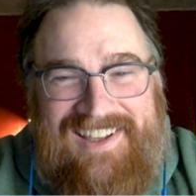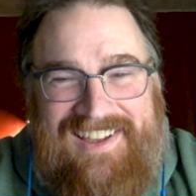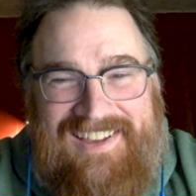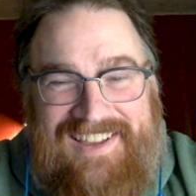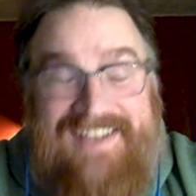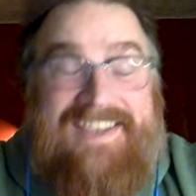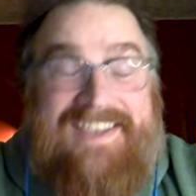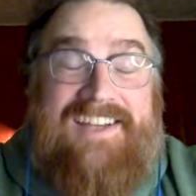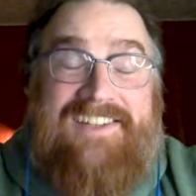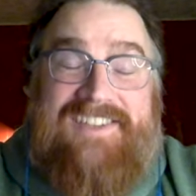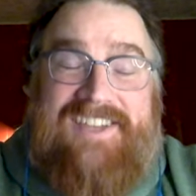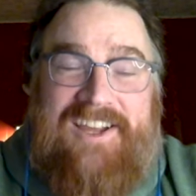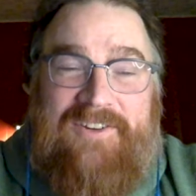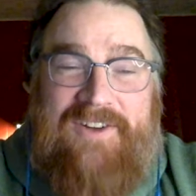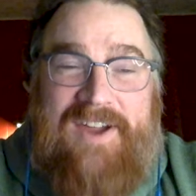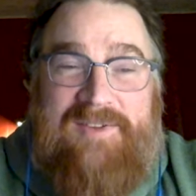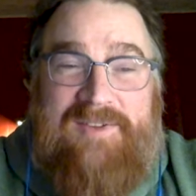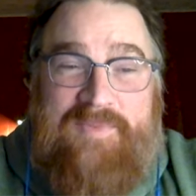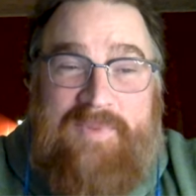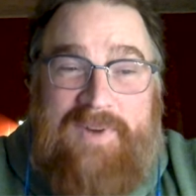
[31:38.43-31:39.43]
That's actually a
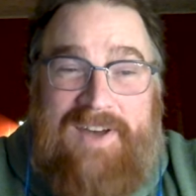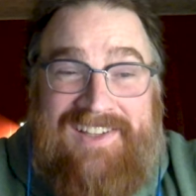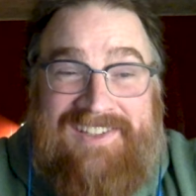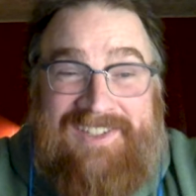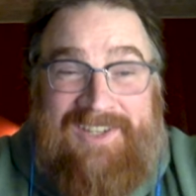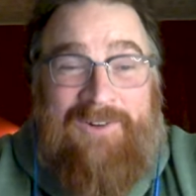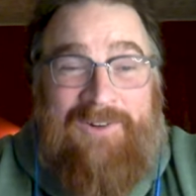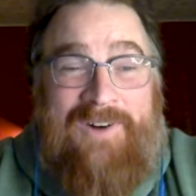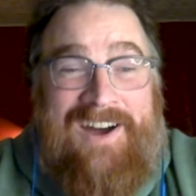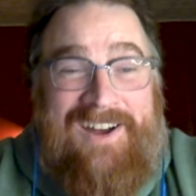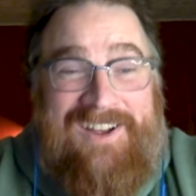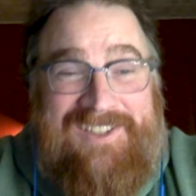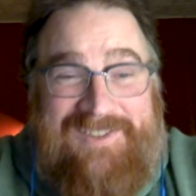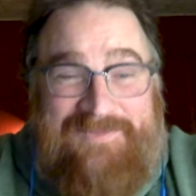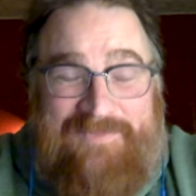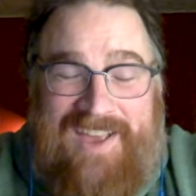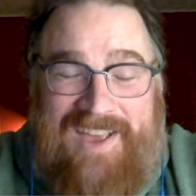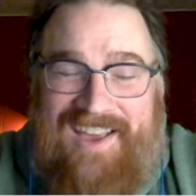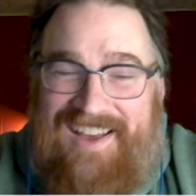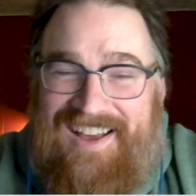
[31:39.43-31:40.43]
great spot to watch.
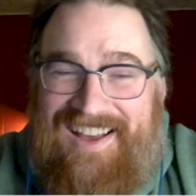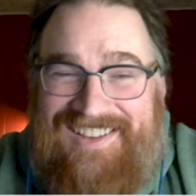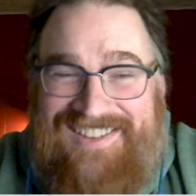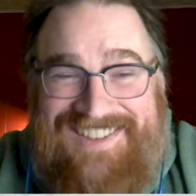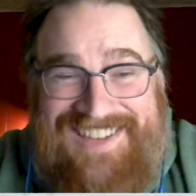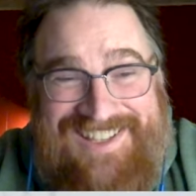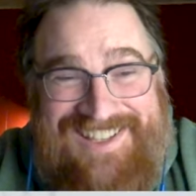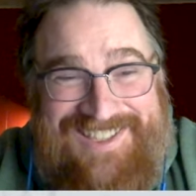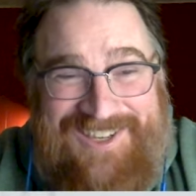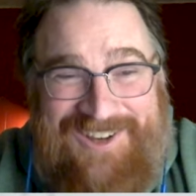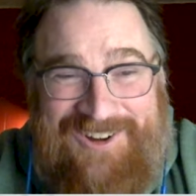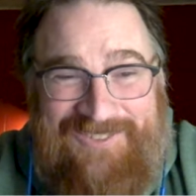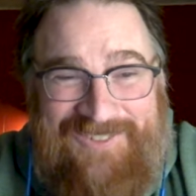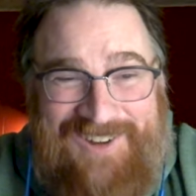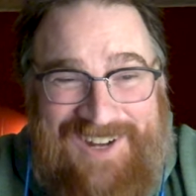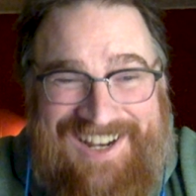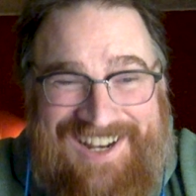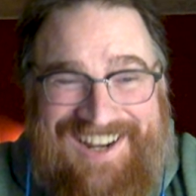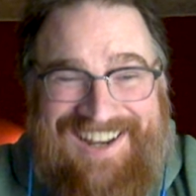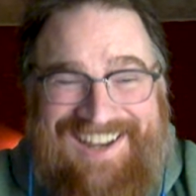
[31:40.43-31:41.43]
I see so
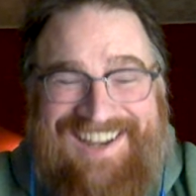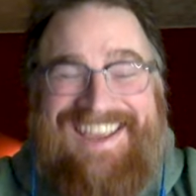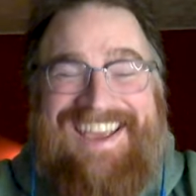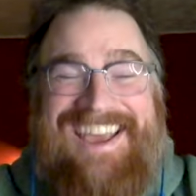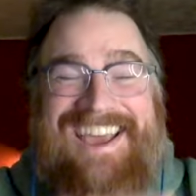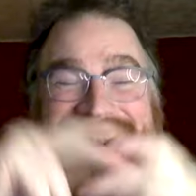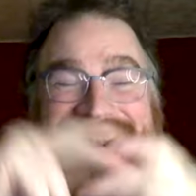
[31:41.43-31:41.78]
many